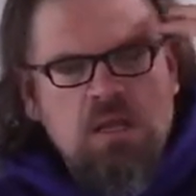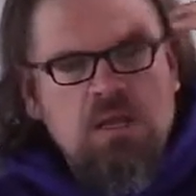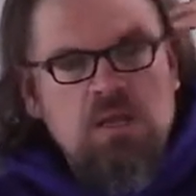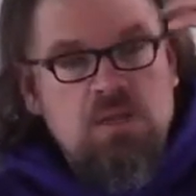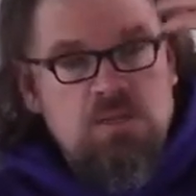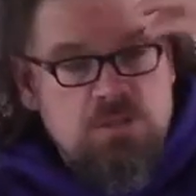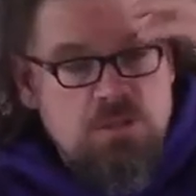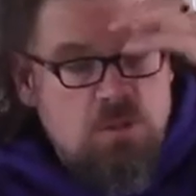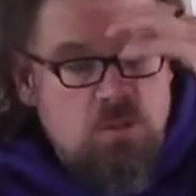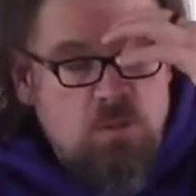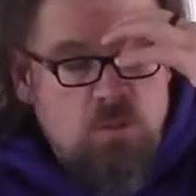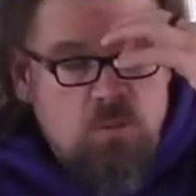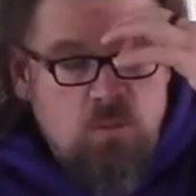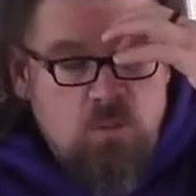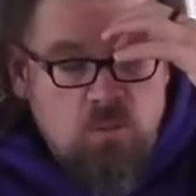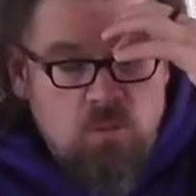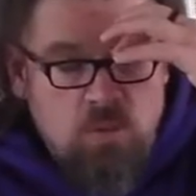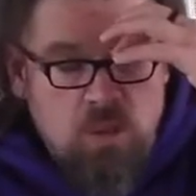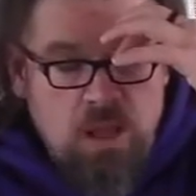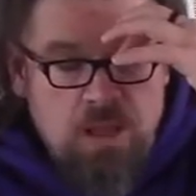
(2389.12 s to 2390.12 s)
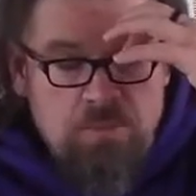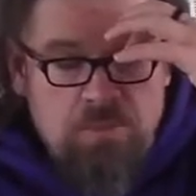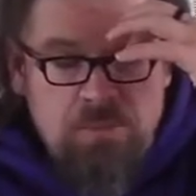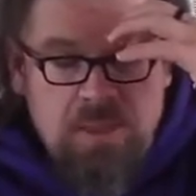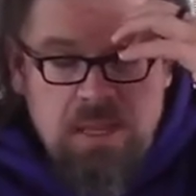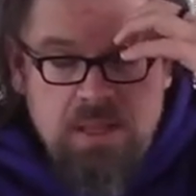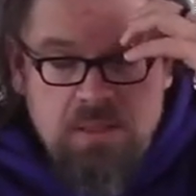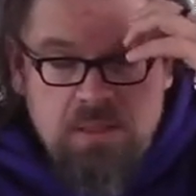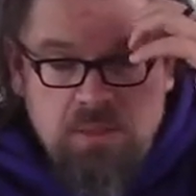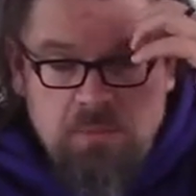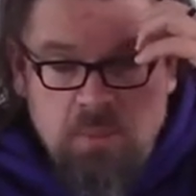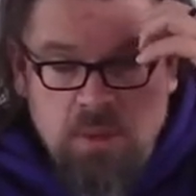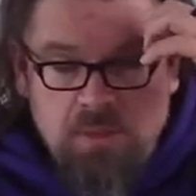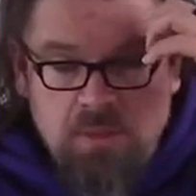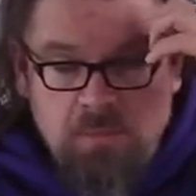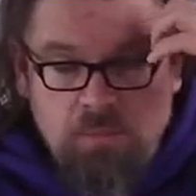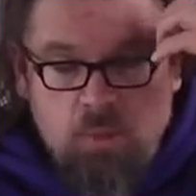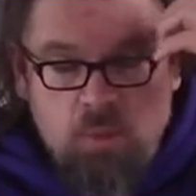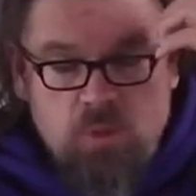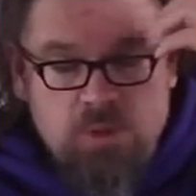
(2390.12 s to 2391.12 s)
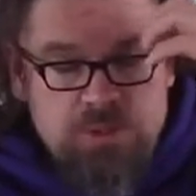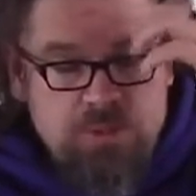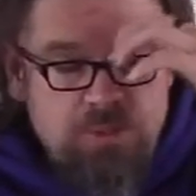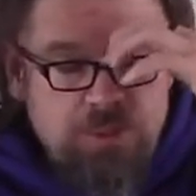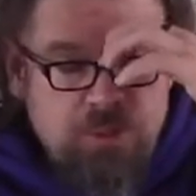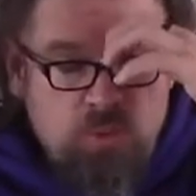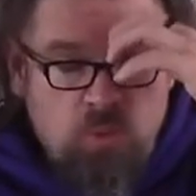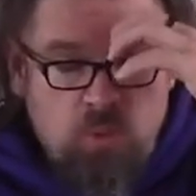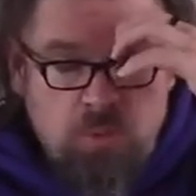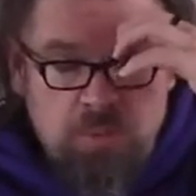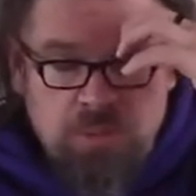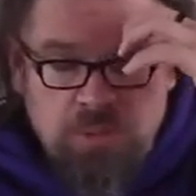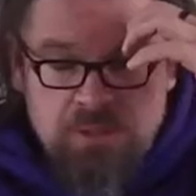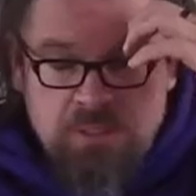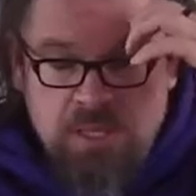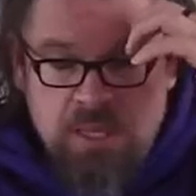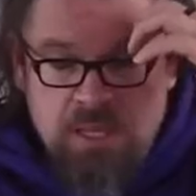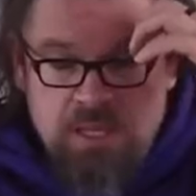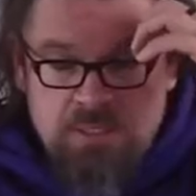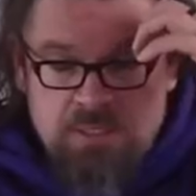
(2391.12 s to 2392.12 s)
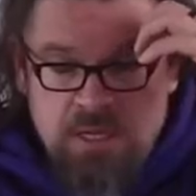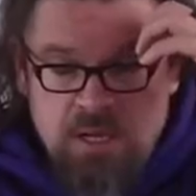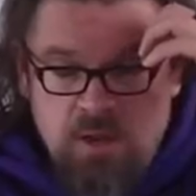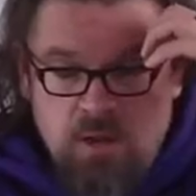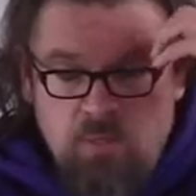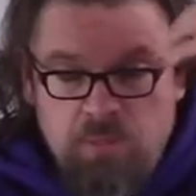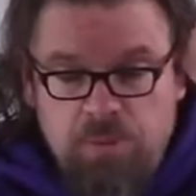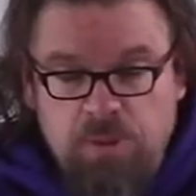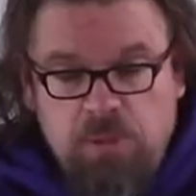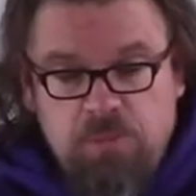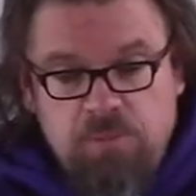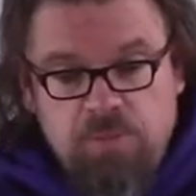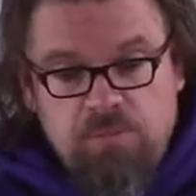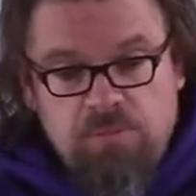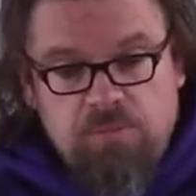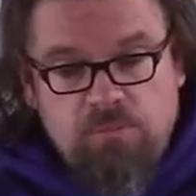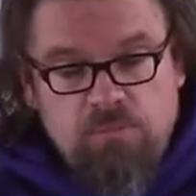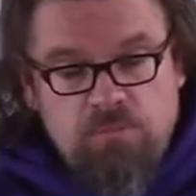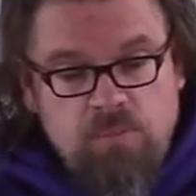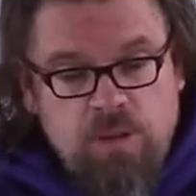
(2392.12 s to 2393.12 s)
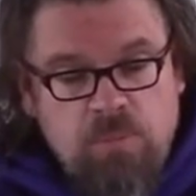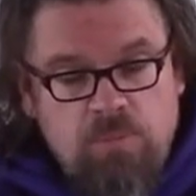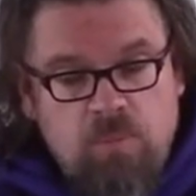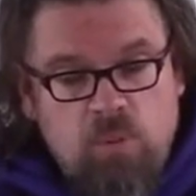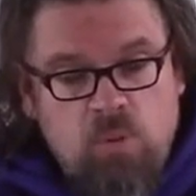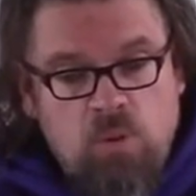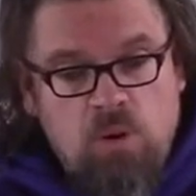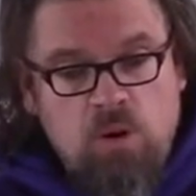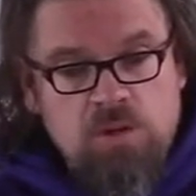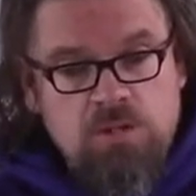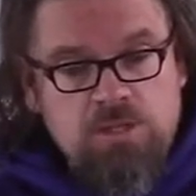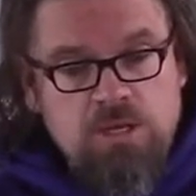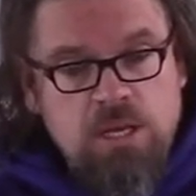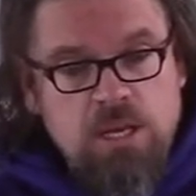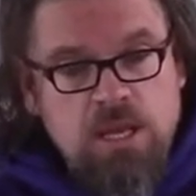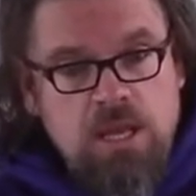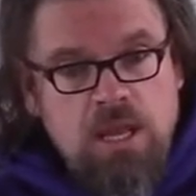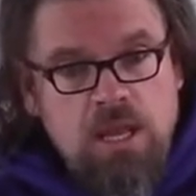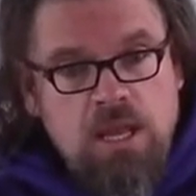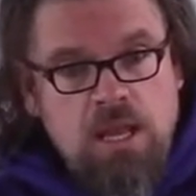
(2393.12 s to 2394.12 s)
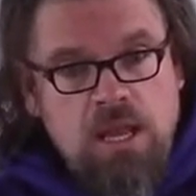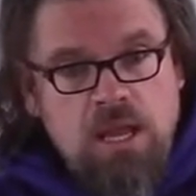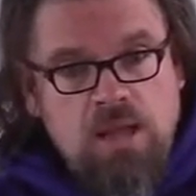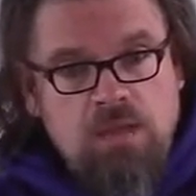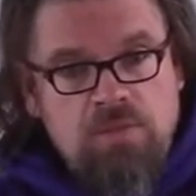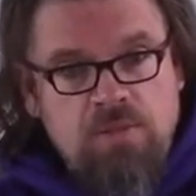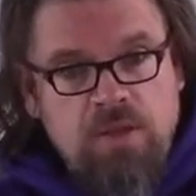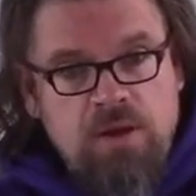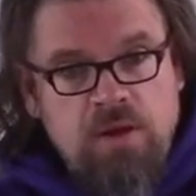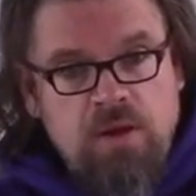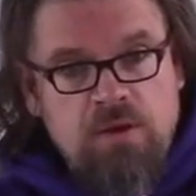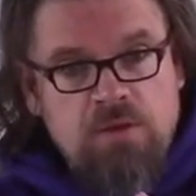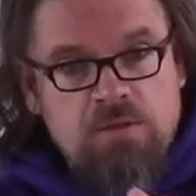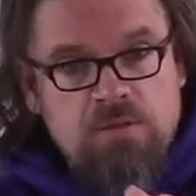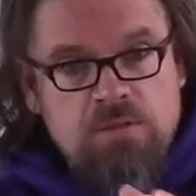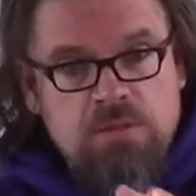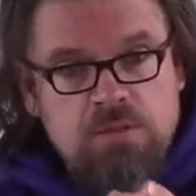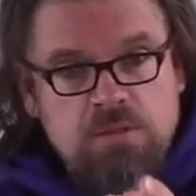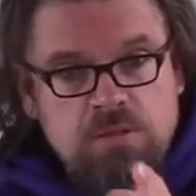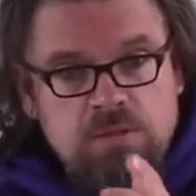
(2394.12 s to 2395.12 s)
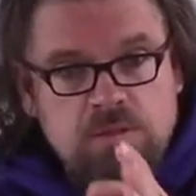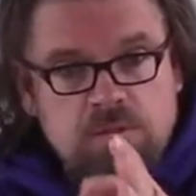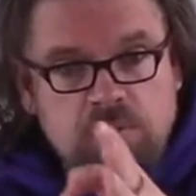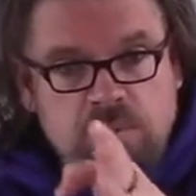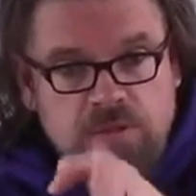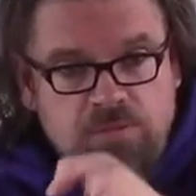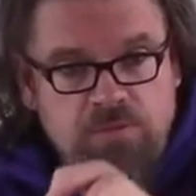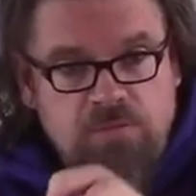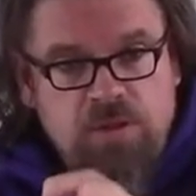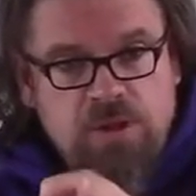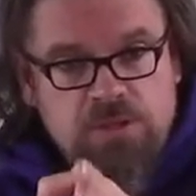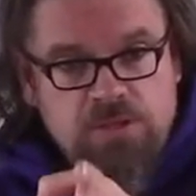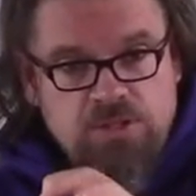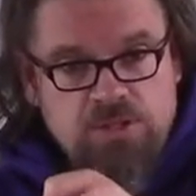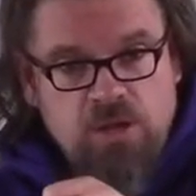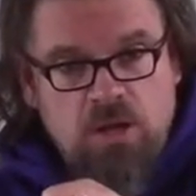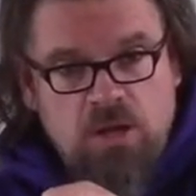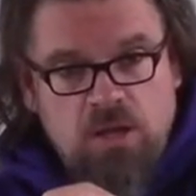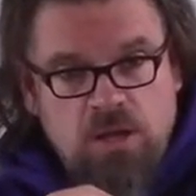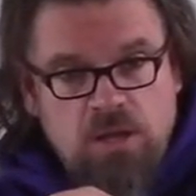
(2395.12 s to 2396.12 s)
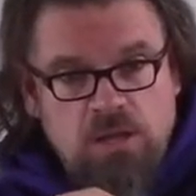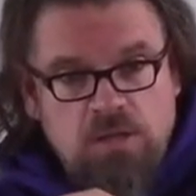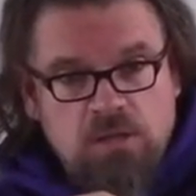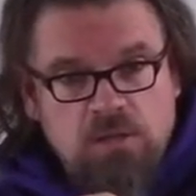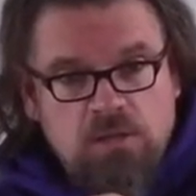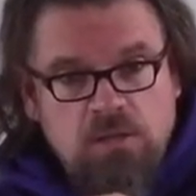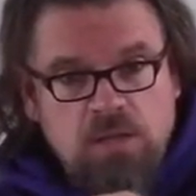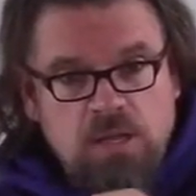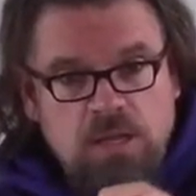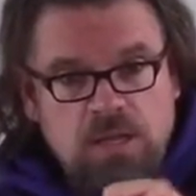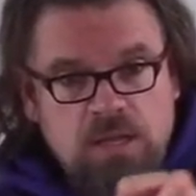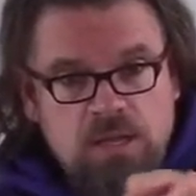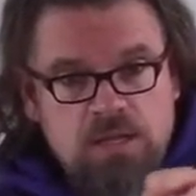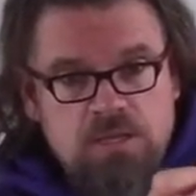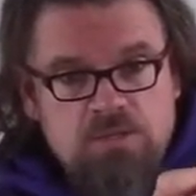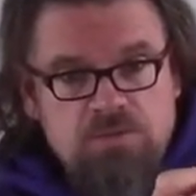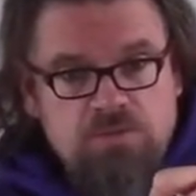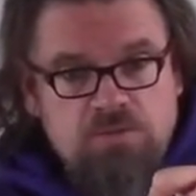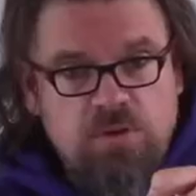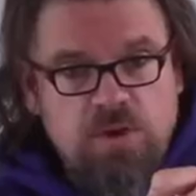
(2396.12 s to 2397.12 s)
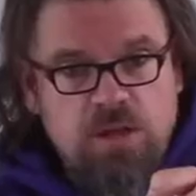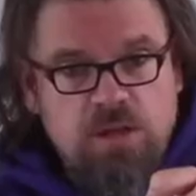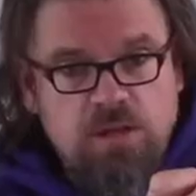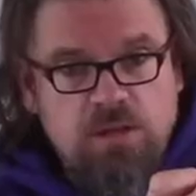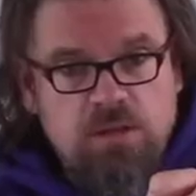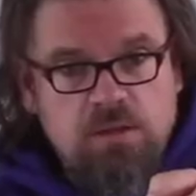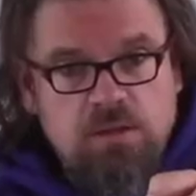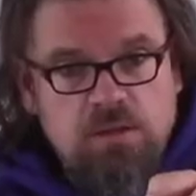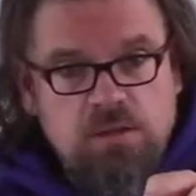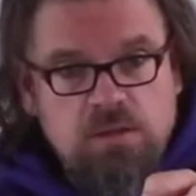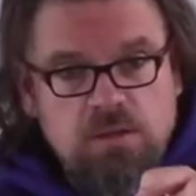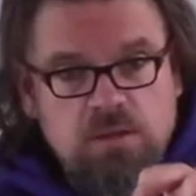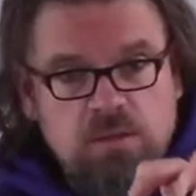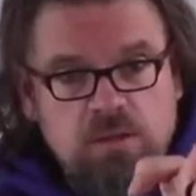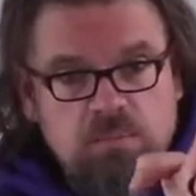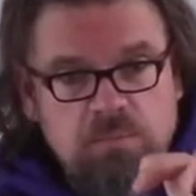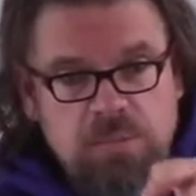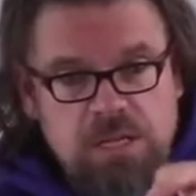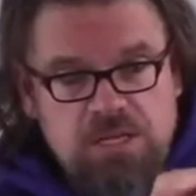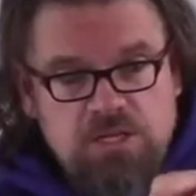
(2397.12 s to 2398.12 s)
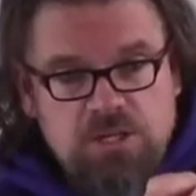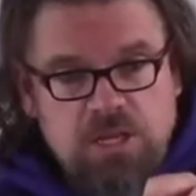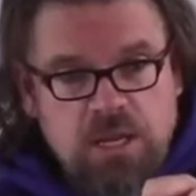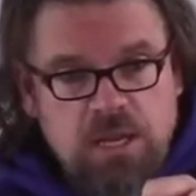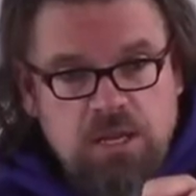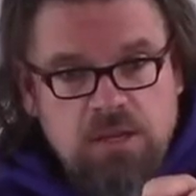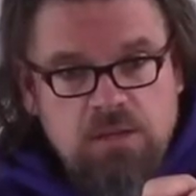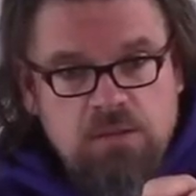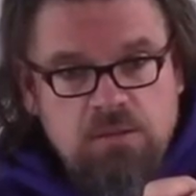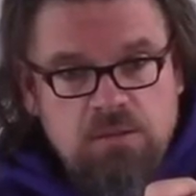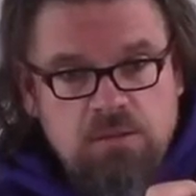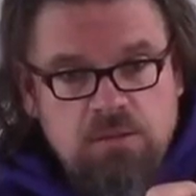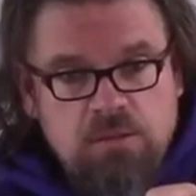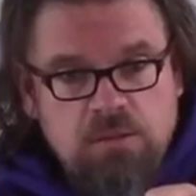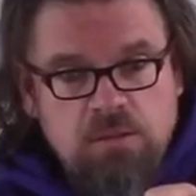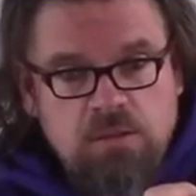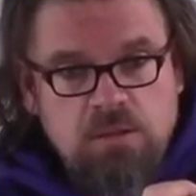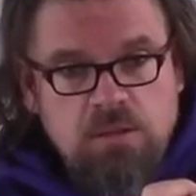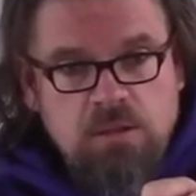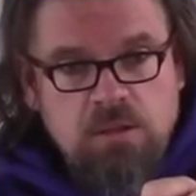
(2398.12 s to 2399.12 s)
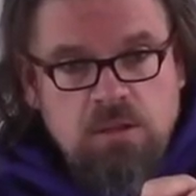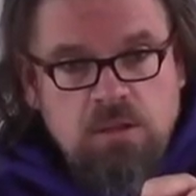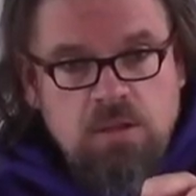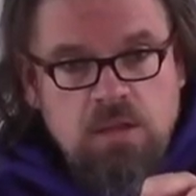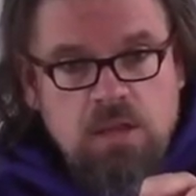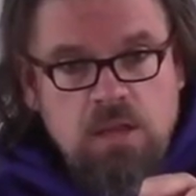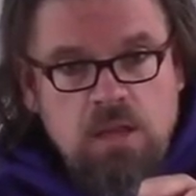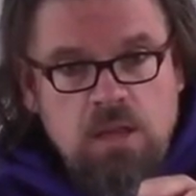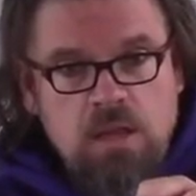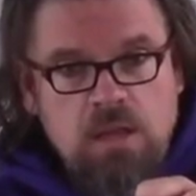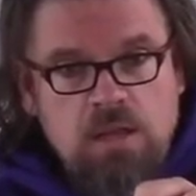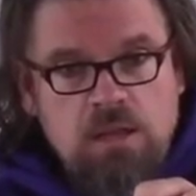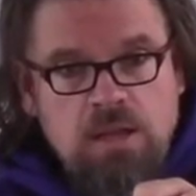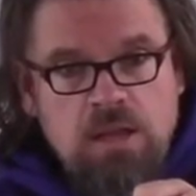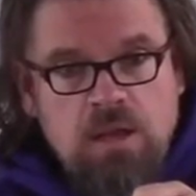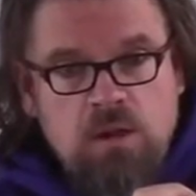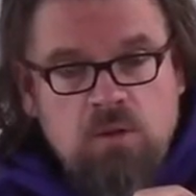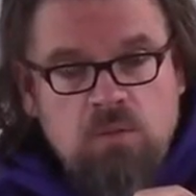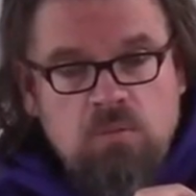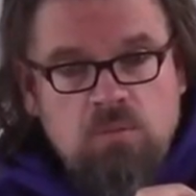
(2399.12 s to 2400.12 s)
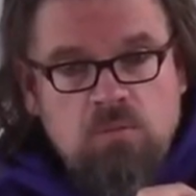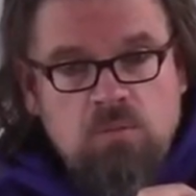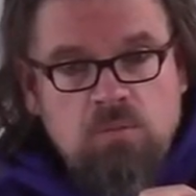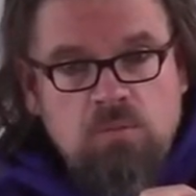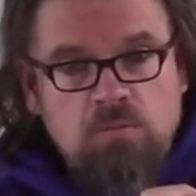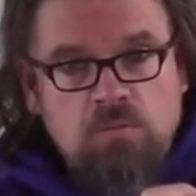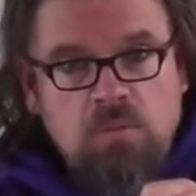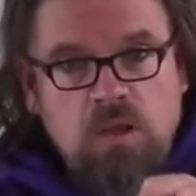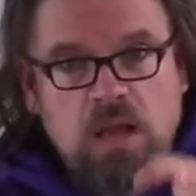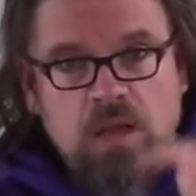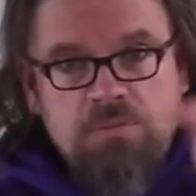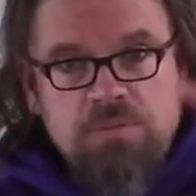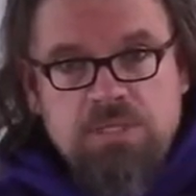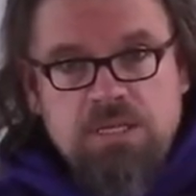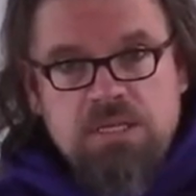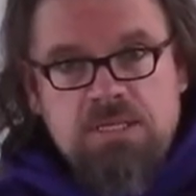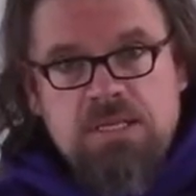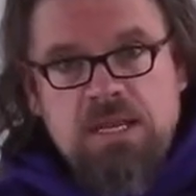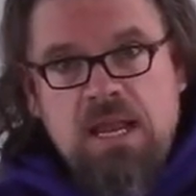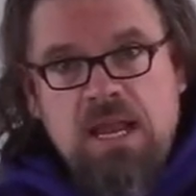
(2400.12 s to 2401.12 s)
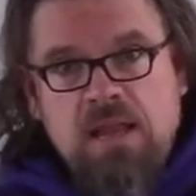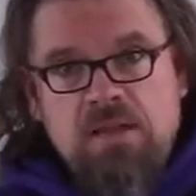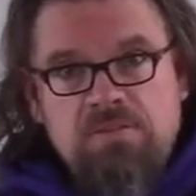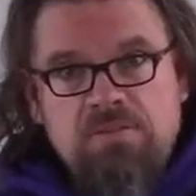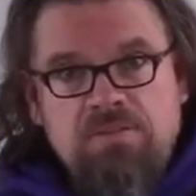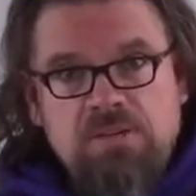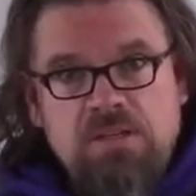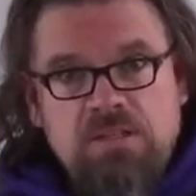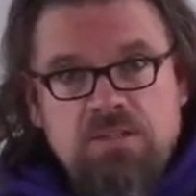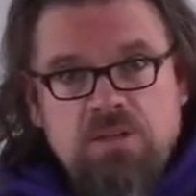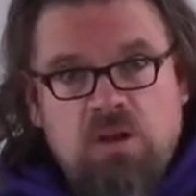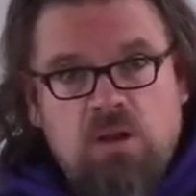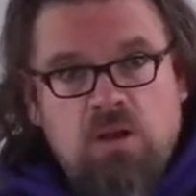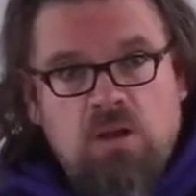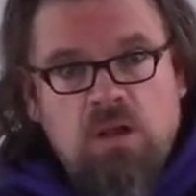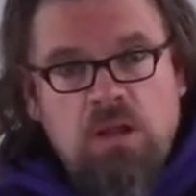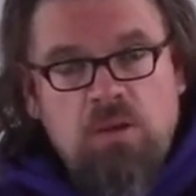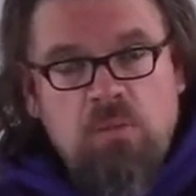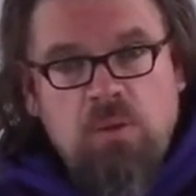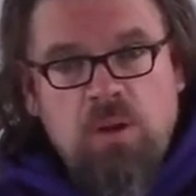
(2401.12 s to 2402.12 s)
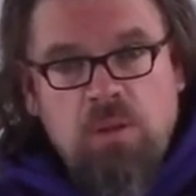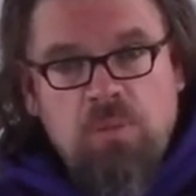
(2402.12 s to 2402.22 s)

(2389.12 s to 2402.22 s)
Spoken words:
So I meet them on the porch, and my doorbell dings, and I open up my porch, and there's my friend John and his friend BJ. Now, I'm 6.5 feet tall. I weigh